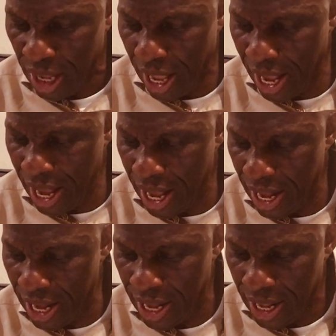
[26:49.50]

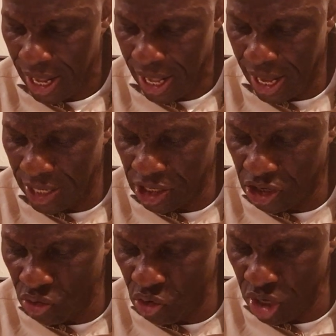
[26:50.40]
Uh-huh, and
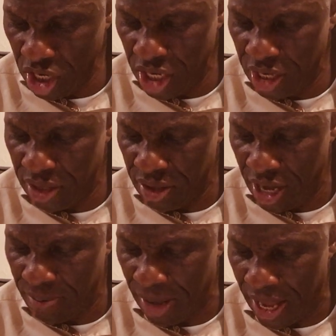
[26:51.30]
do ye
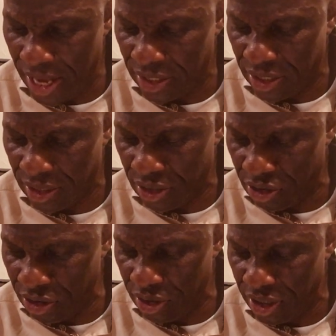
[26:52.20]
them as
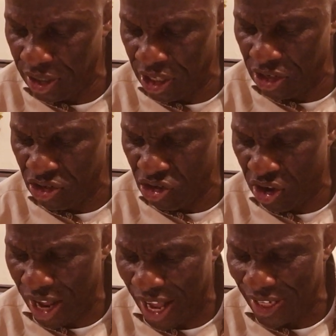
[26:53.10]
good in your
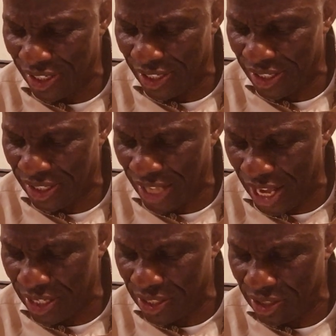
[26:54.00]

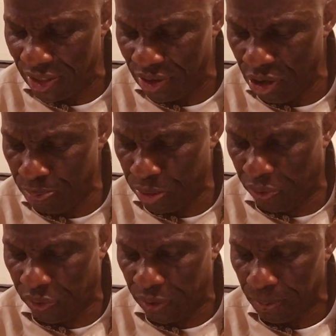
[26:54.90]
eyesight.
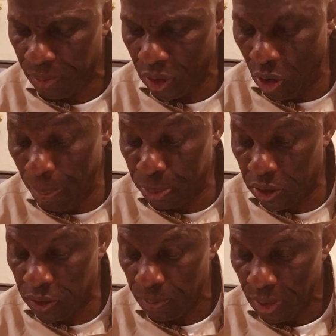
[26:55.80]
Oops,
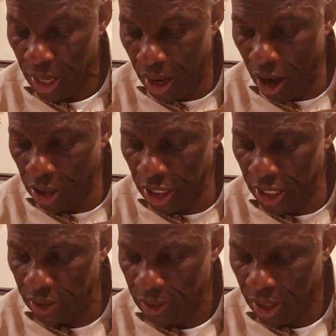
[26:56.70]
oops,
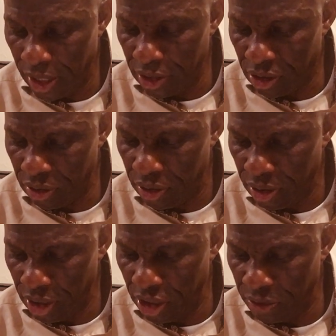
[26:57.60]
only unto
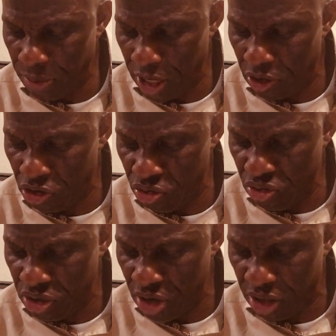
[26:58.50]
these men
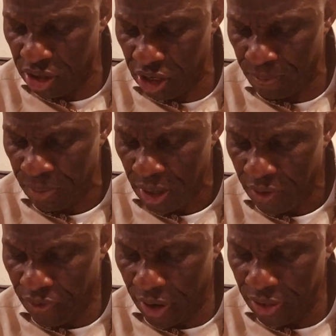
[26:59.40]
do nothing
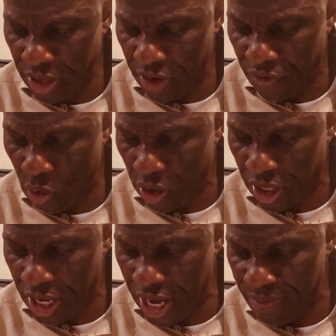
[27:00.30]
for therefore
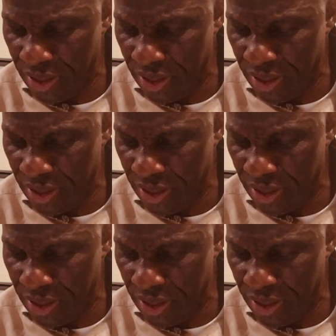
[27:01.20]
came